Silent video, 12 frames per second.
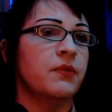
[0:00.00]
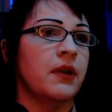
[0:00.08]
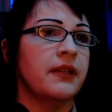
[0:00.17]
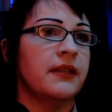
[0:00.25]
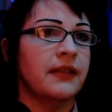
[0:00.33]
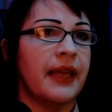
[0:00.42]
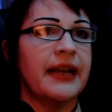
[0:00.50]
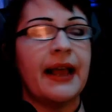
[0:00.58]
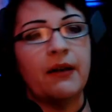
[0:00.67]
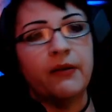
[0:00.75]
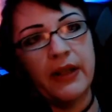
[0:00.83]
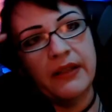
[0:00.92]
and laid
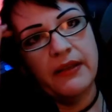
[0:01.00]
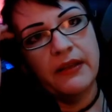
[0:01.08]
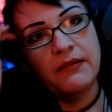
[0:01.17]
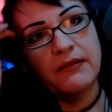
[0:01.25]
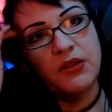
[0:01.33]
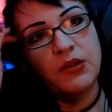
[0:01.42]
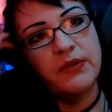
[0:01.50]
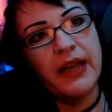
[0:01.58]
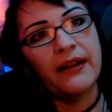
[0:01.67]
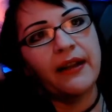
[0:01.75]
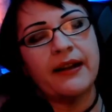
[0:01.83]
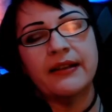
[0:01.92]
out, and that
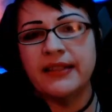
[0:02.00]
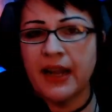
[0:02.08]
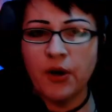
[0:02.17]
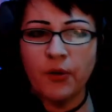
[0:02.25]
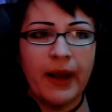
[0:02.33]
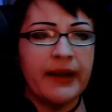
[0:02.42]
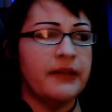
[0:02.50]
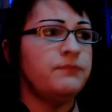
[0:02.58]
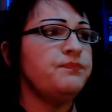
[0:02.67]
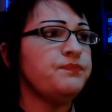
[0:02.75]
Suzette kind of decorated.